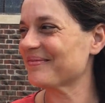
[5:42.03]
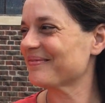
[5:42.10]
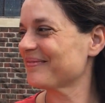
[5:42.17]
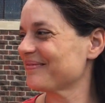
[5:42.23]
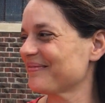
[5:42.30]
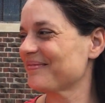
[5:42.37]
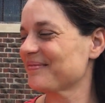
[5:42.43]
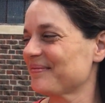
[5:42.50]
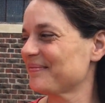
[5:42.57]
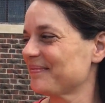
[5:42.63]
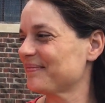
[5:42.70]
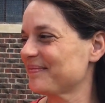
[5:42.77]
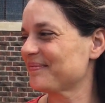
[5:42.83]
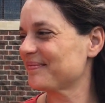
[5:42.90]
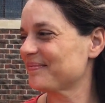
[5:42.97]

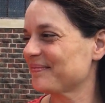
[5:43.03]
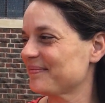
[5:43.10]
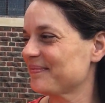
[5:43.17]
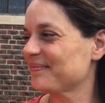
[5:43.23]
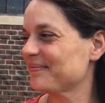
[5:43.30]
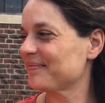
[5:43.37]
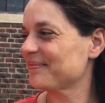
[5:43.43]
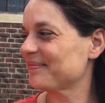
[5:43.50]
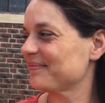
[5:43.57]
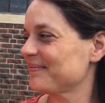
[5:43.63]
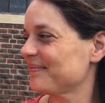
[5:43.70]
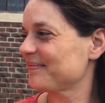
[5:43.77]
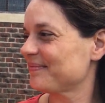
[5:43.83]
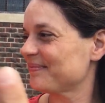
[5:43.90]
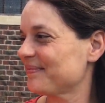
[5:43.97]

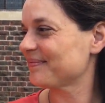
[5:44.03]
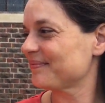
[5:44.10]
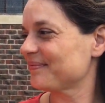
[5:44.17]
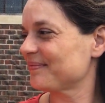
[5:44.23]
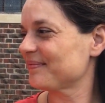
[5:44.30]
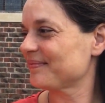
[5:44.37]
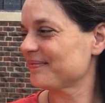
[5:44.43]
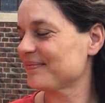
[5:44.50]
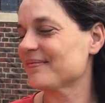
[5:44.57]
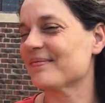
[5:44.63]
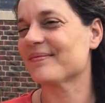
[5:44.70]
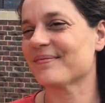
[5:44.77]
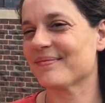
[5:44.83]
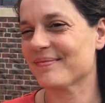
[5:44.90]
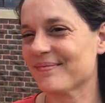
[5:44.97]

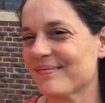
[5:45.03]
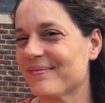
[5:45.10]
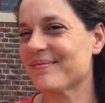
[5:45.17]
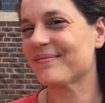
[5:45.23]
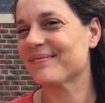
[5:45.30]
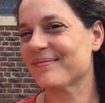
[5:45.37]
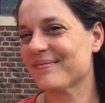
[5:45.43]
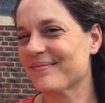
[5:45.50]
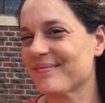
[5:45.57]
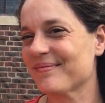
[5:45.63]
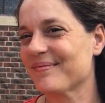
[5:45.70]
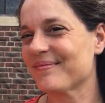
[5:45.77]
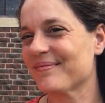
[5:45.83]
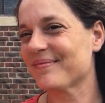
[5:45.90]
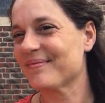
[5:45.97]

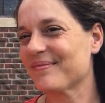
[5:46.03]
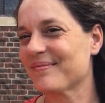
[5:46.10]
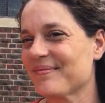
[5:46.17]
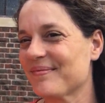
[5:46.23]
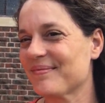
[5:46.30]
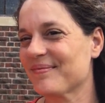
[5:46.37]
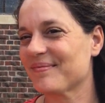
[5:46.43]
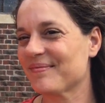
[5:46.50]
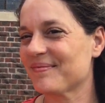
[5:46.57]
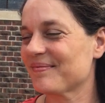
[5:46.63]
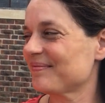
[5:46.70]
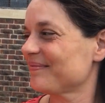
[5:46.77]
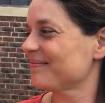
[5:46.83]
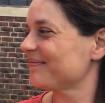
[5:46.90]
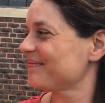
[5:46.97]

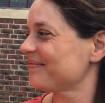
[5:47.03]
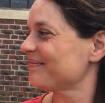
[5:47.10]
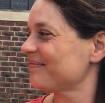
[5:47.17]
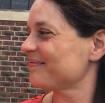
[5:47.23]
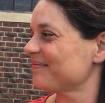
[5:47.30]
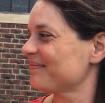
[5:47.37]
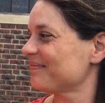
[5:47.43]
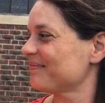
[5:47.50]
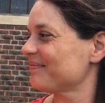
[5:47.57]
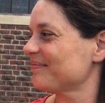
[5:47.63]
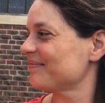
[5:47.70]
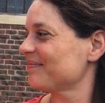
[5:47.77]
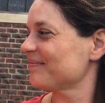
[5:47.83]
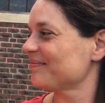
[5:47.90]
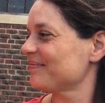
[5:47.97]

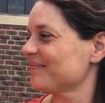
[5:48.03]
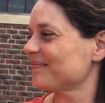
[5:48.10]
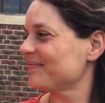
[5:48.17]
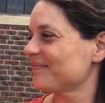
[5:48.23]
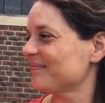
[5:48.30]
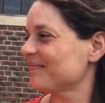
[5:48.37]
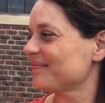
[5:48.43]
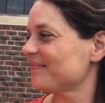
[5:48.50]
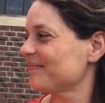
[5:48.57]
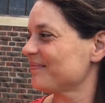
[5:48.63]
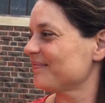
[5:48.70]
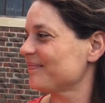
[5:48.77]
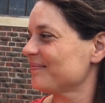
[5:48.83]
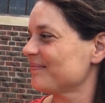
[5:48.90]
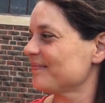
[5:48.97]

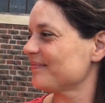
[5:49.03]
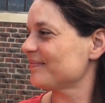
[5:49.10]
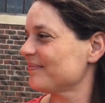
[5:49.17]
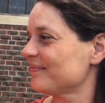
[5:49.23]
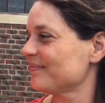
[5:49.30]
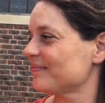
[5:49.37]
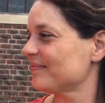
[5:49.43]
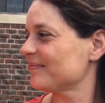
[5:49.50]
No words are spoken by the person on screen.